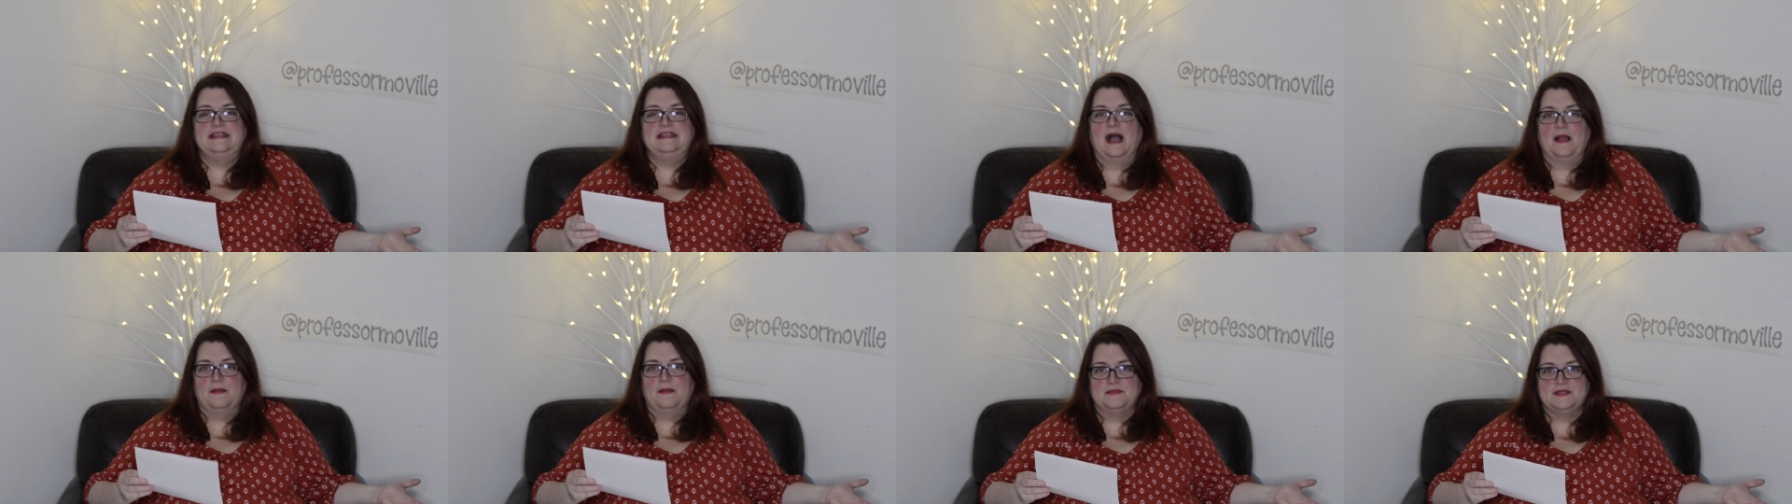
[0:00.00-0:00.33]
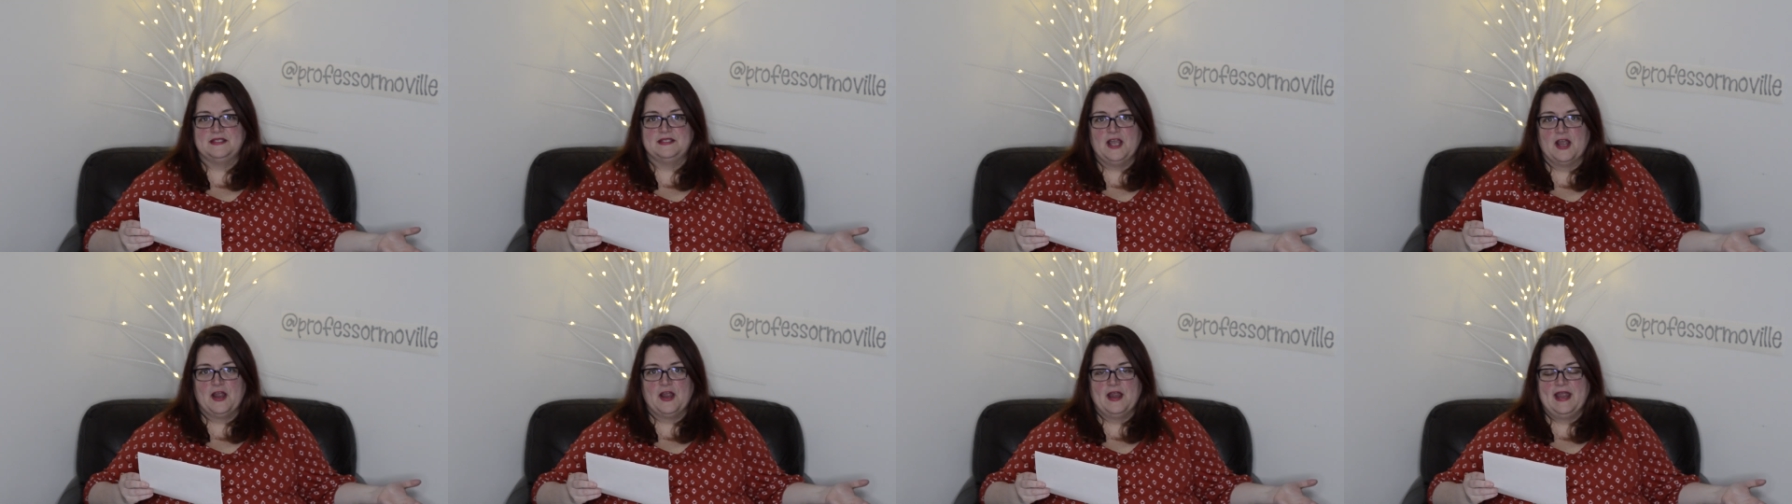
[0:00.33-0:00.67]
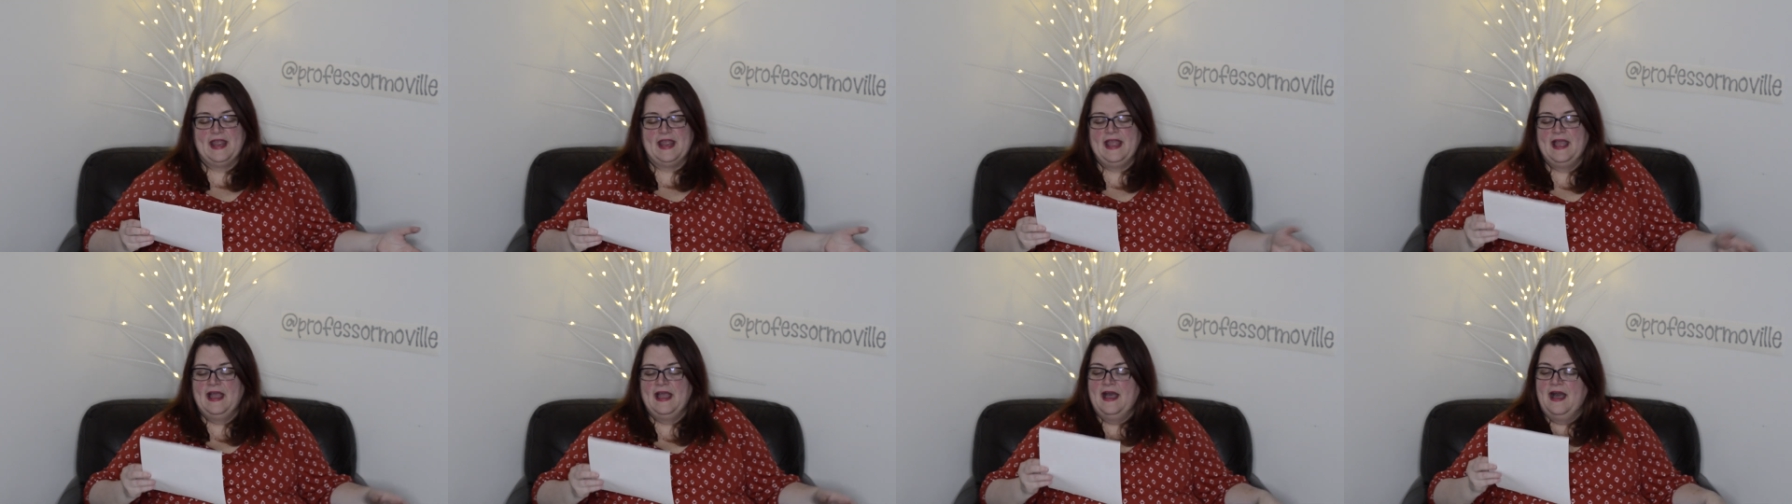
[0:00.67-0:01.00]
I'm
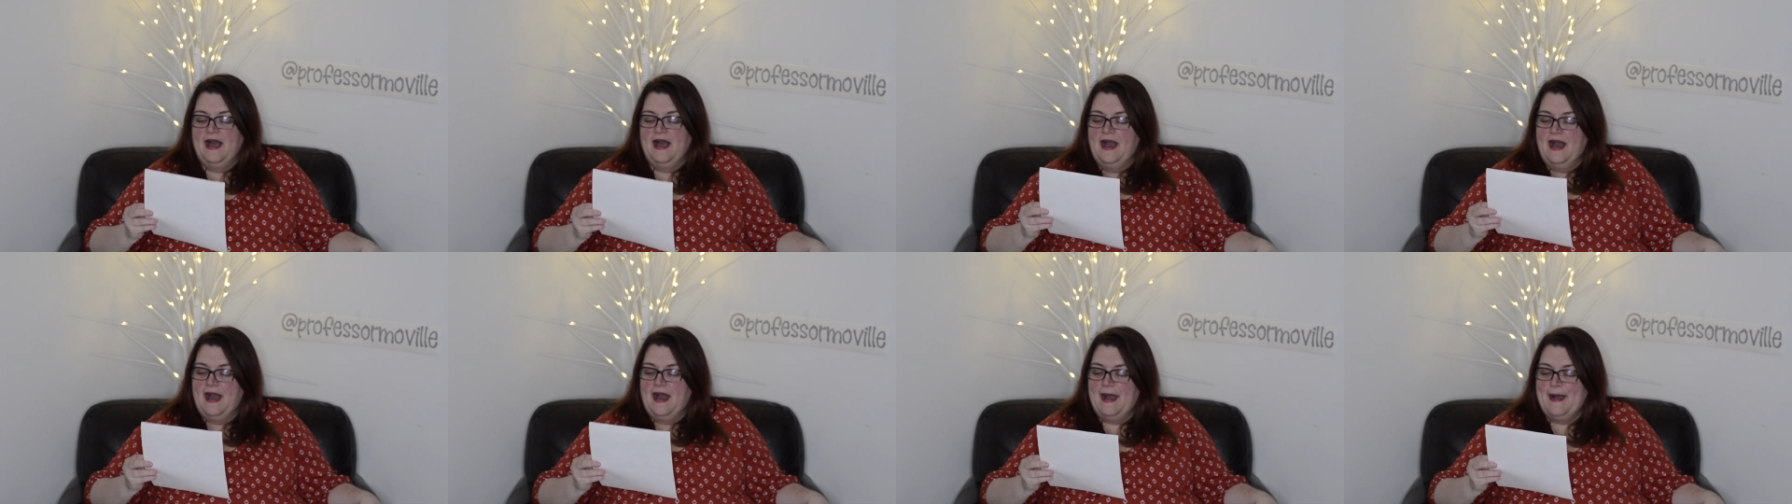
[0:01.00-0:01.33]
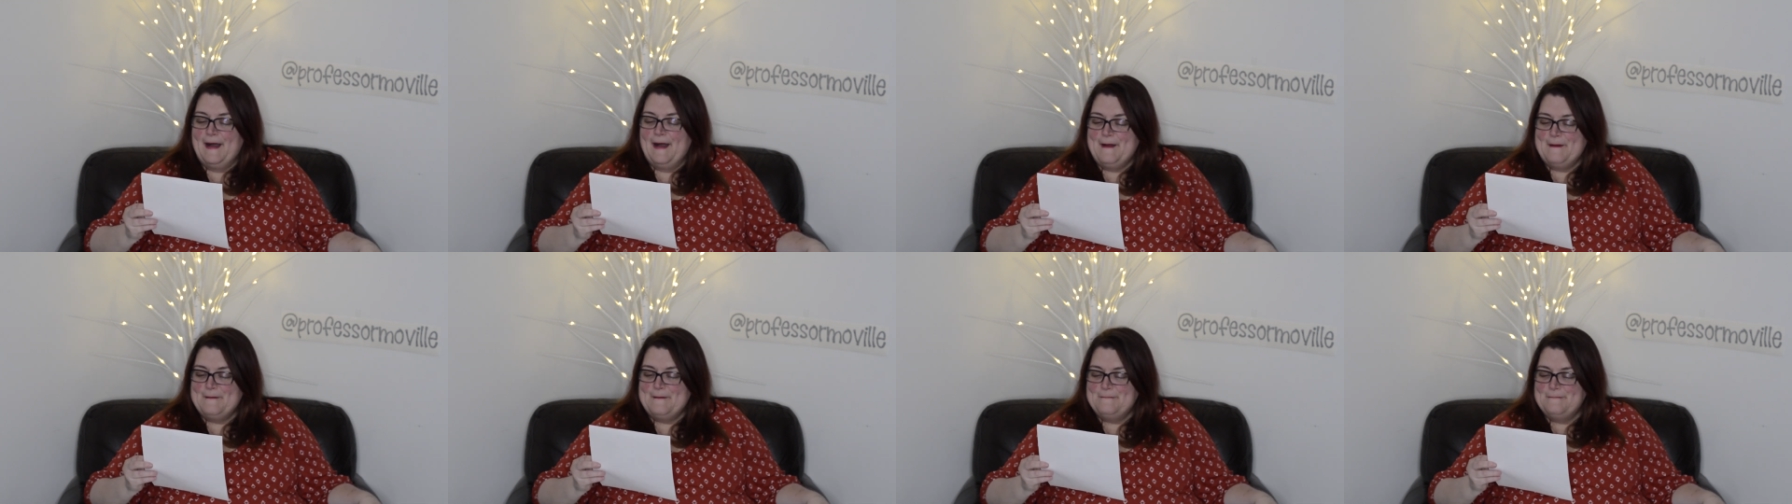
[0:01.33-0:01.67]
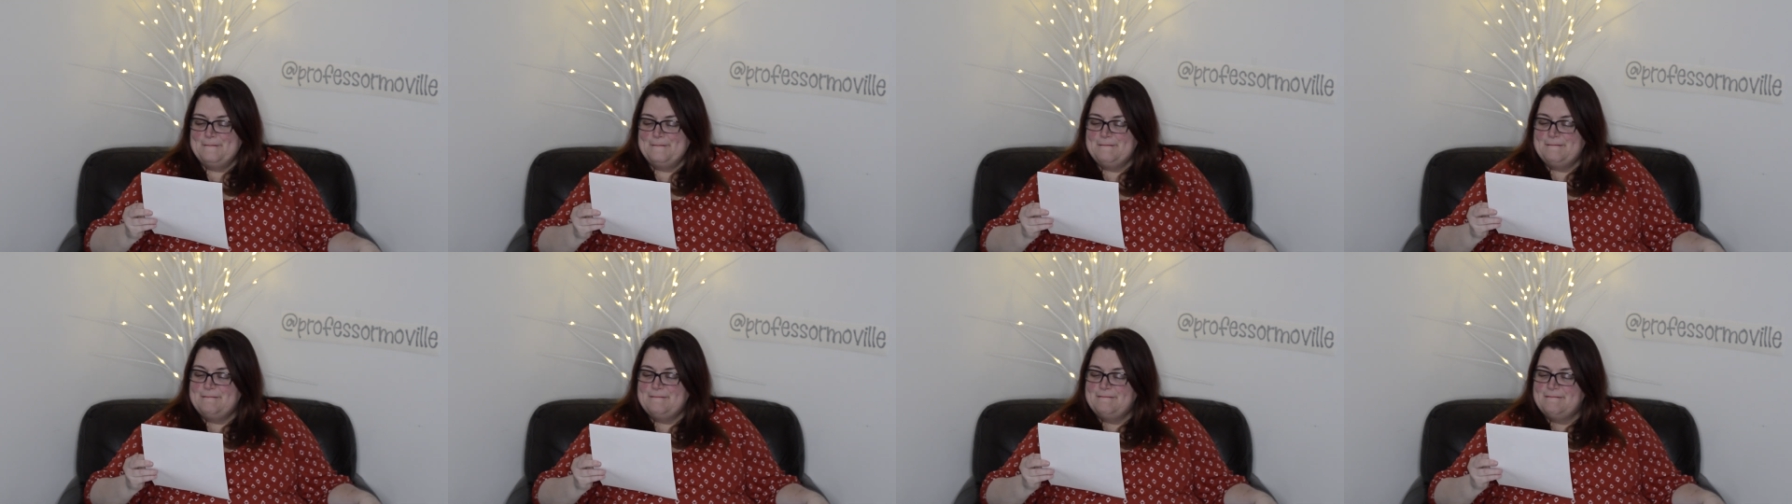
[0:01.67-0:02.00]
sorry.
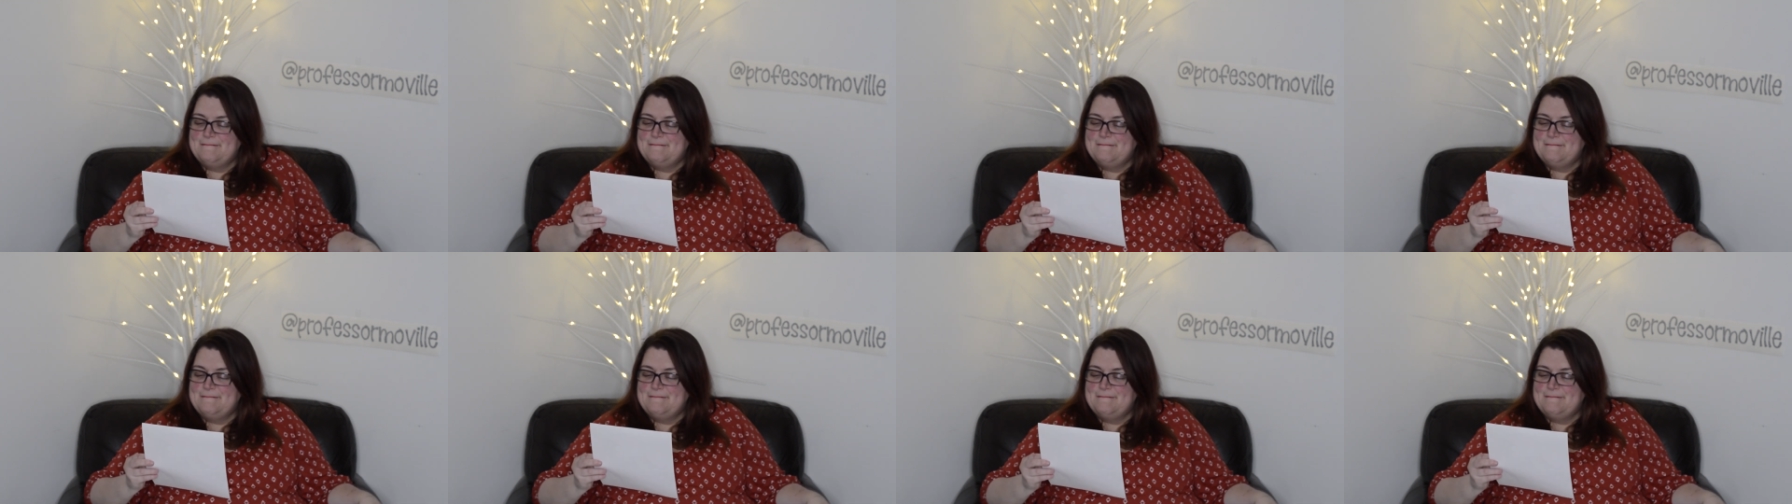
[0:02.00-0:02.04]
So